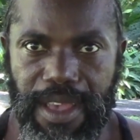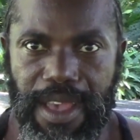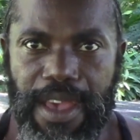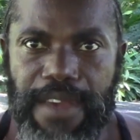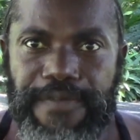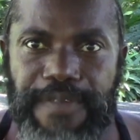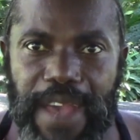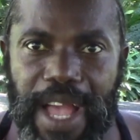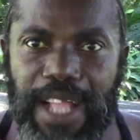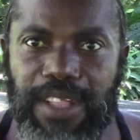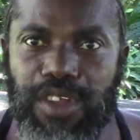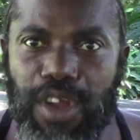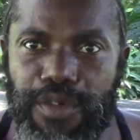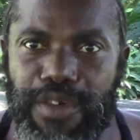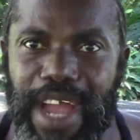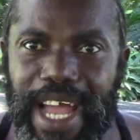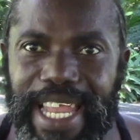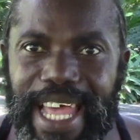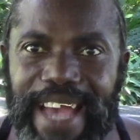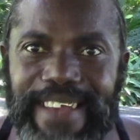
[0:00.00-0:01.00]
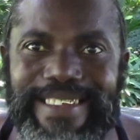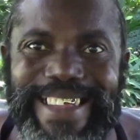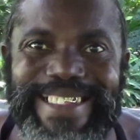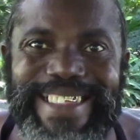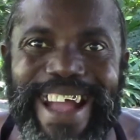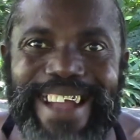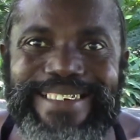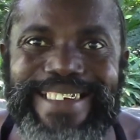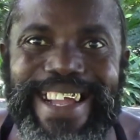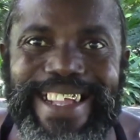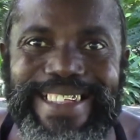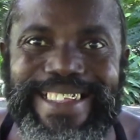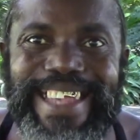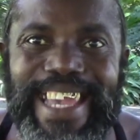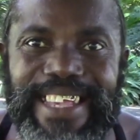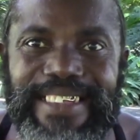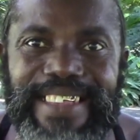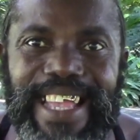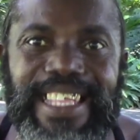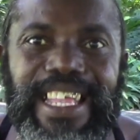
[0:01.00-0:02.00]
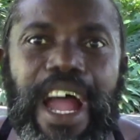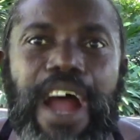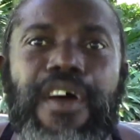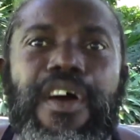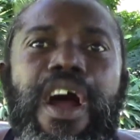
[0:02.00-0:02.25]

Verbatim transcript: fail to realize the natural things that are